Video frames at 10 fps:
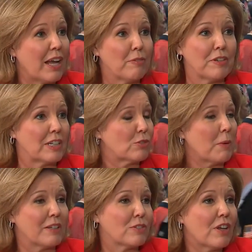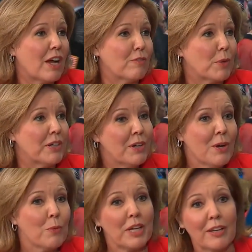life and express love. We're,
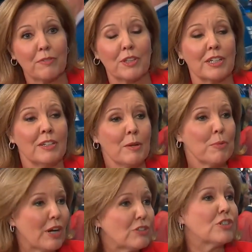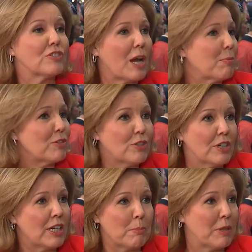we have the precious
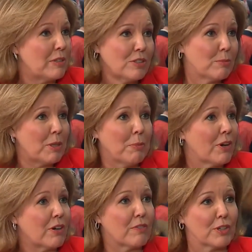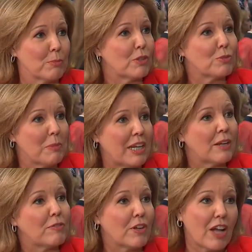opportunity be, to be part of their most
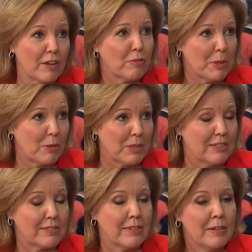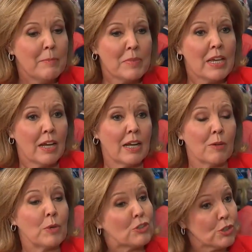meaningful life moments.
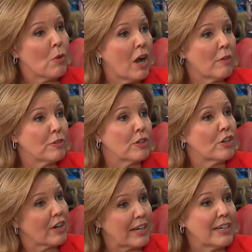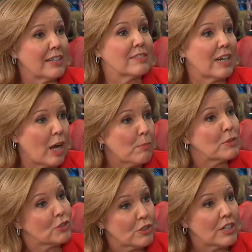Uh, we do offer credit as an
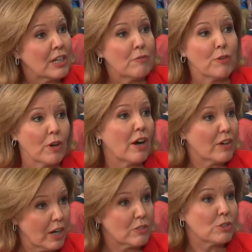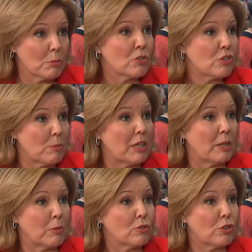opportunity for our customers to be
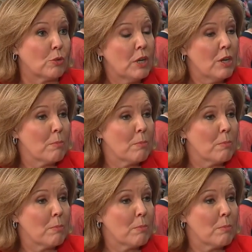able to